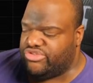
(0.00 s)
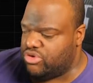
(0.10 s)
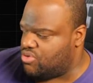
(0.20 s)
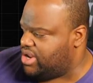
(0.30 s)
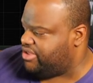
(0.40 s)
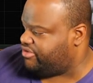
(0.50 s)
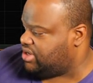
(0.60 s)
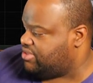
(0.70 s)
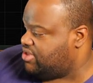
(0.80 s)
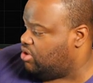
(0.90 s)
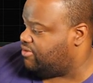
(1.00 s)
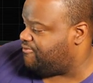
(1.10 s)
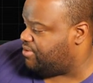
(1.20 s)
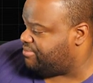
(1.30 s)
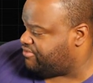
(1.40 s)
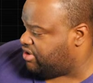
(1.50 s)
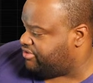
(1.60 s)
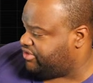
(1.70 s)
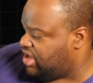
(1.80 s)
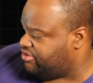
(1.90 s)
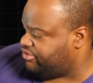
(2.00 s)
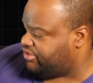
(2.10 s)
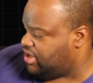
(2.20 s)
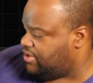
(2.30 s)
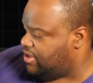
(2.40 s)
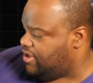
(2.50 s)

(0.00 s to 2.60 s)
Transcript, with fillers: So credits are not the only form of currency. Interesting.